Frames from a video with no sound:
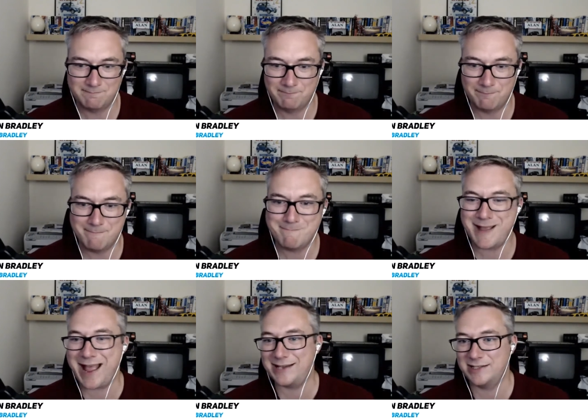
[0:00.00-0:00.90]

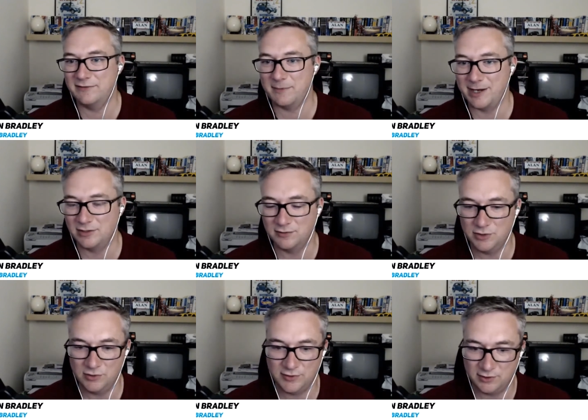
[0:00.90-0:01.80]
massive amount of
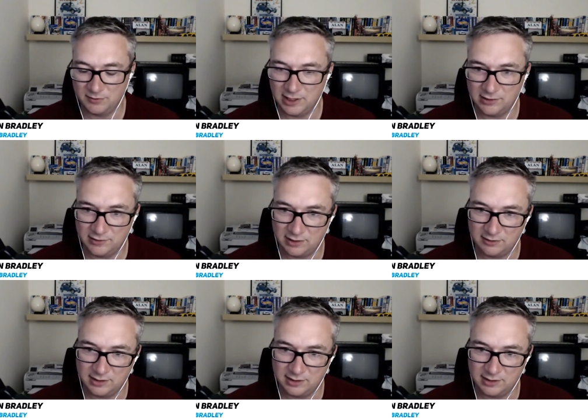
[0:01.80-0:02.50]
news this week, so